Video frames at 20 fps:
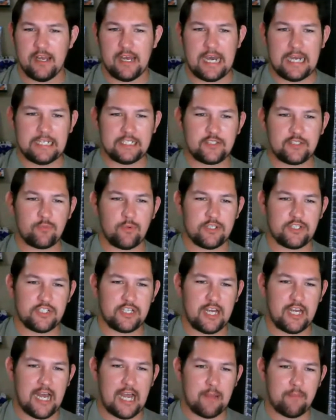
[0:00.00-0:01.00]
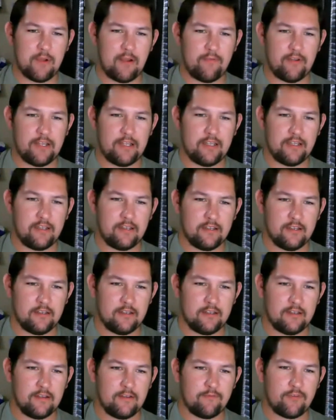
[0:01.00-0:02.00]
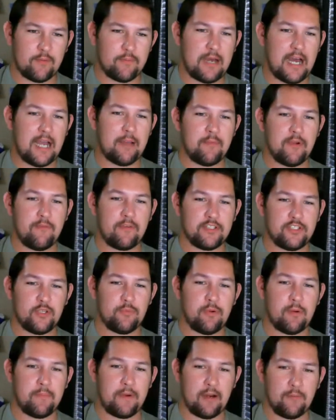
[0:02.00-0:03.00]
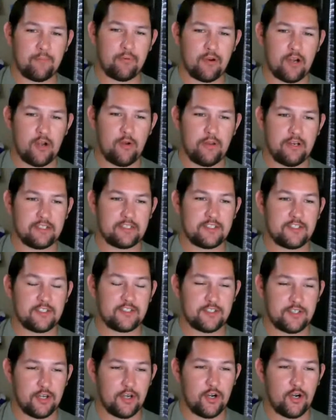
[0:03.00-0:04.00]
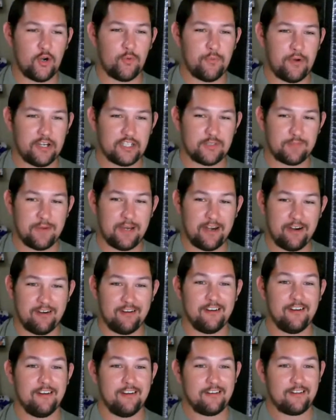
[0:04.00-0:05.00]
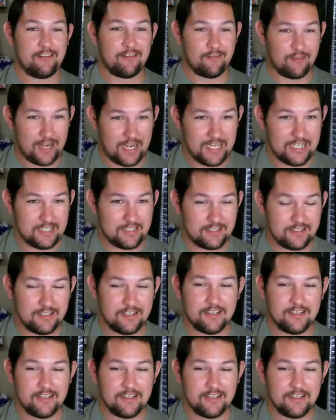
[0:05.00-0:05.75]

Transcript: I just switched to iMovie from iMovie to Premiere Pro, and it's so much better, right?